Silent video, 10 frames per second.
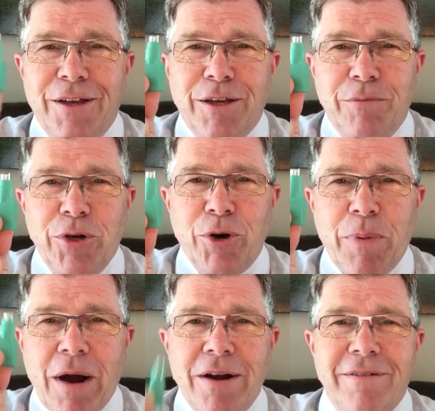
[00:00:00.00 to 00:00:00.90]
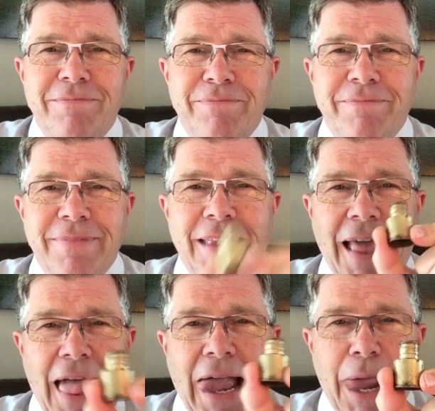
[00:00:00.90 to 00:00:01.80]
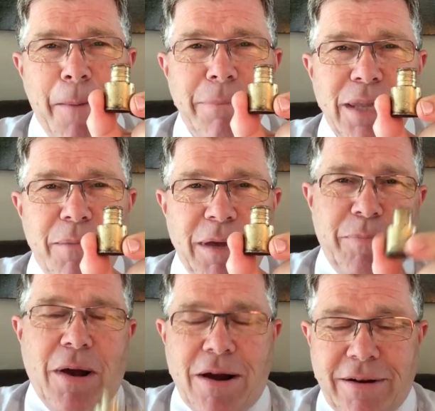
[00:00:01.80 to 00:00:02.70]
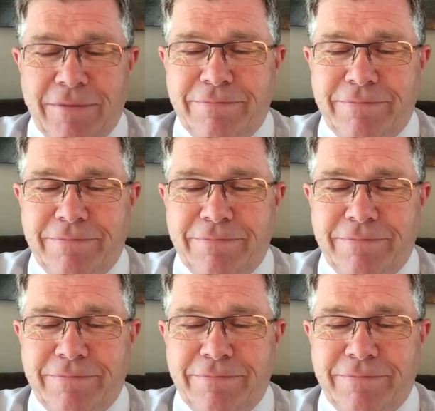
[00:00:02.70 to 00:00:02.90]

computer part, plumbing part.